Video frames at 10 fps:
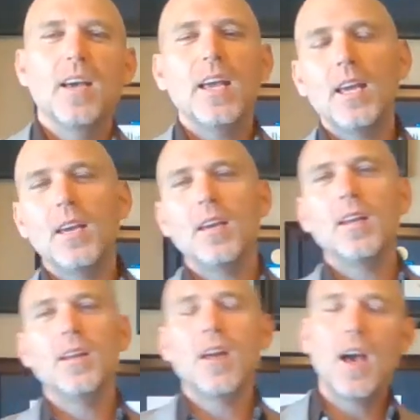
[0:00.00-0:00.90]

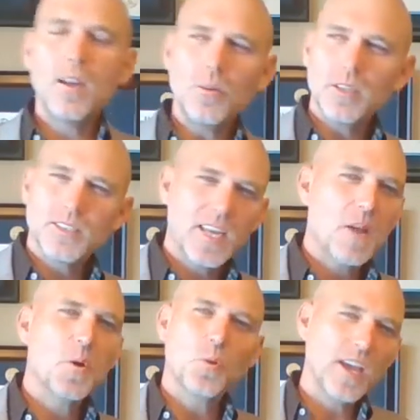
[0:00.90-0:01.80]
And I don't want to say
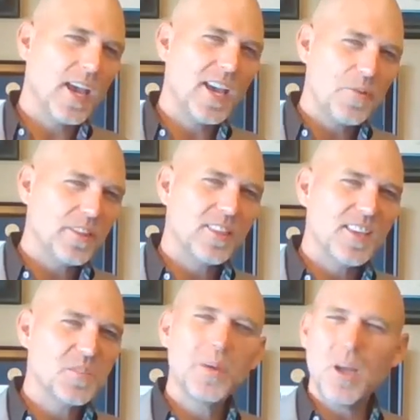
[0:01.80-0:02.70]
I'm okay with
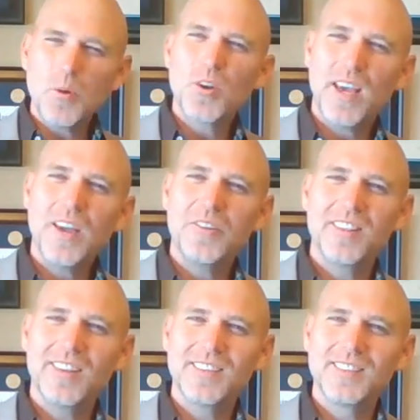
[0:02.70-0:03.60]
this, but I'm okay with
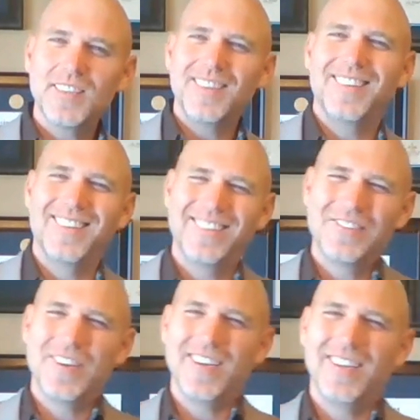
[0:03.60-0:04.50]
this.
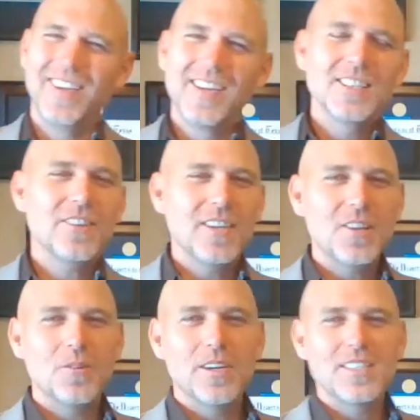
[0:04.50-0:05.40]
Right? So in
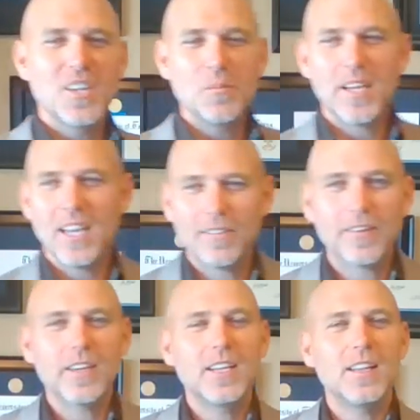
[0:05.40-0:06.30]
other words, nobody
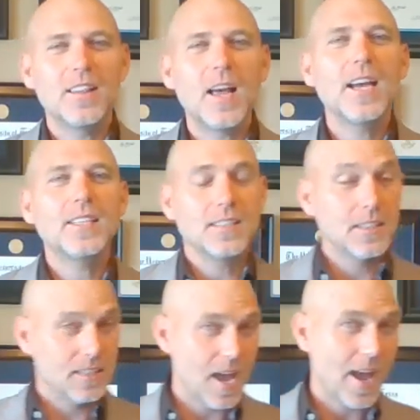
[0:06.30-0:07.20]
ever liked
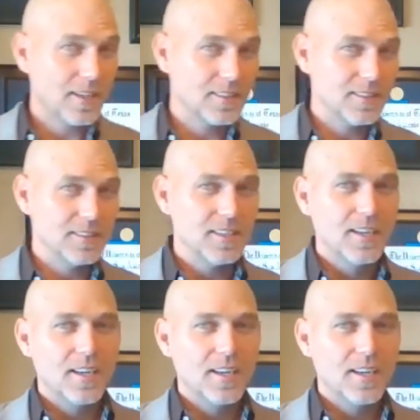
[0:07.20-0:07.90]
the taxes.